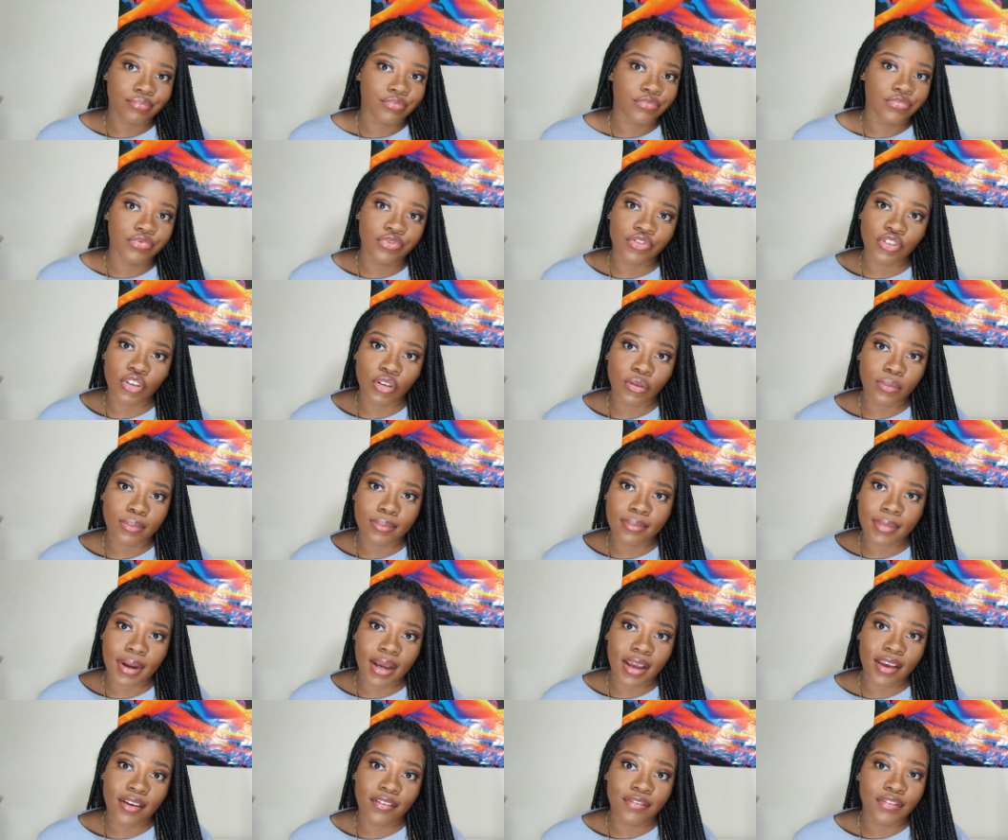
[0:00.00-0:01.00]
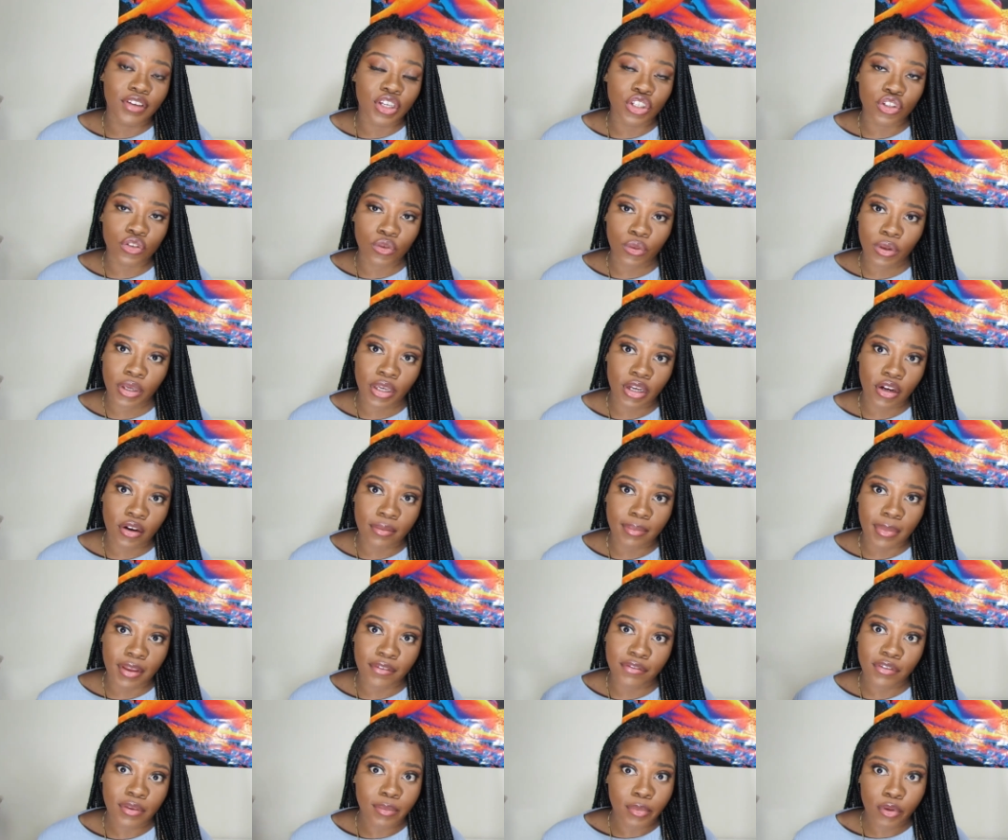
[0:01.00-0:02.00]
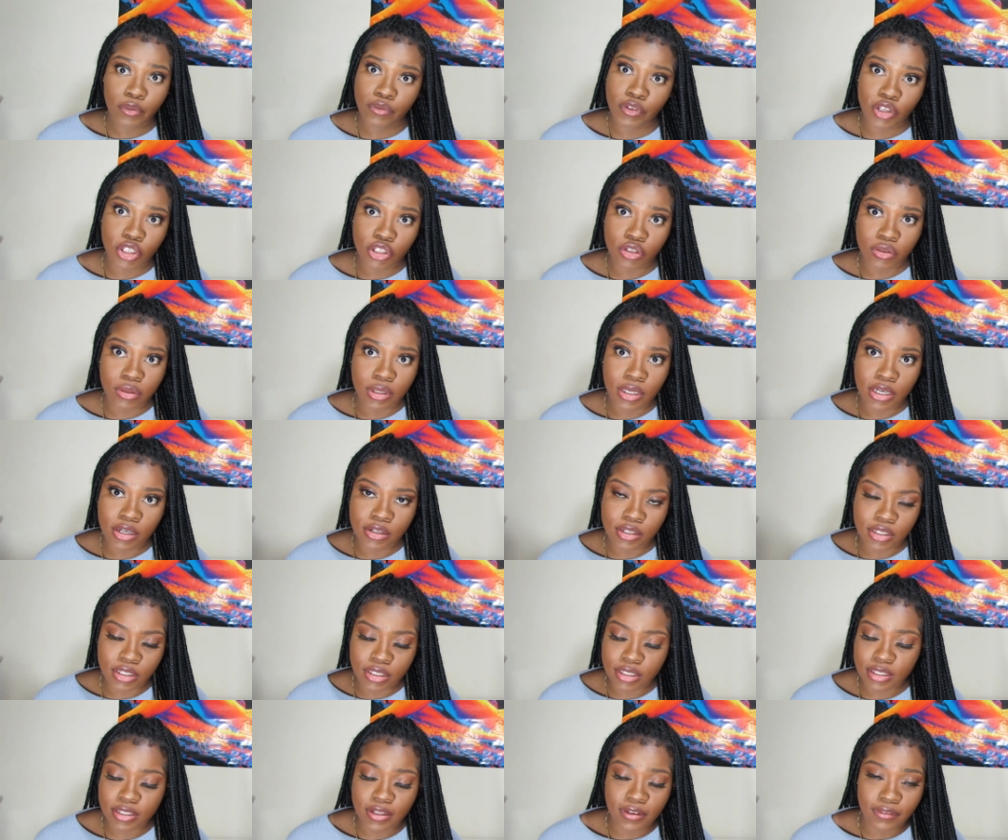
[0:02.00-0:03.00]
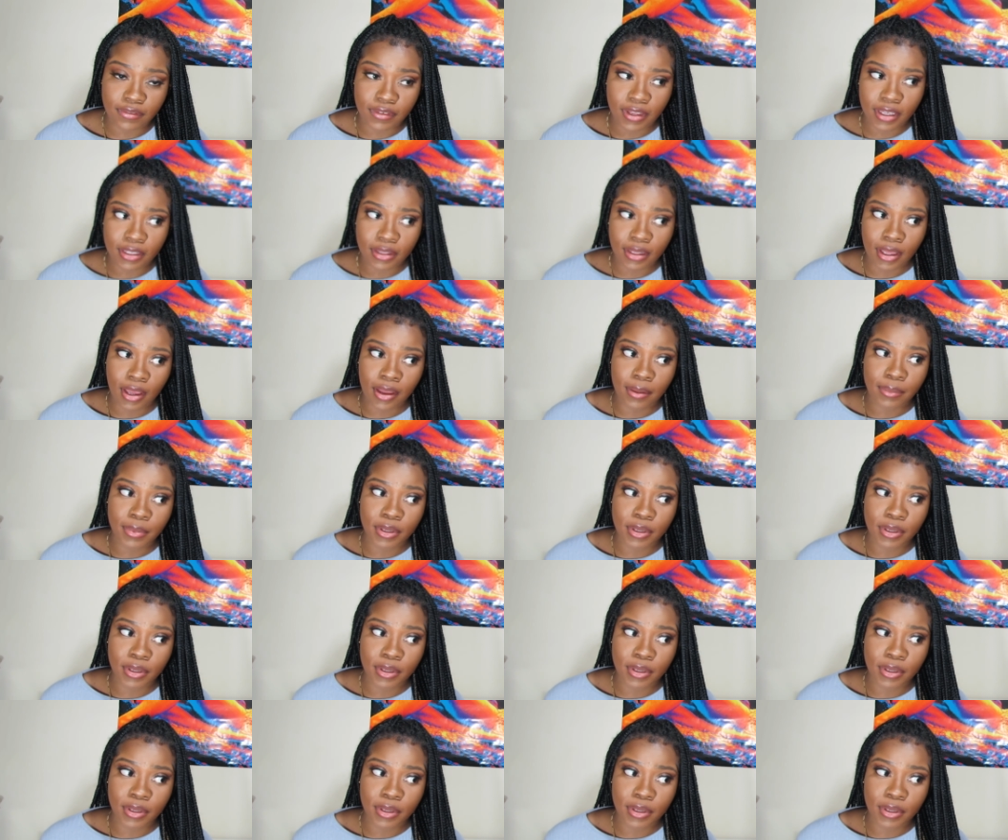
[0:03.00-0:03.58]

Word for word: from my facial hair, my female facial hairs and stuff like that.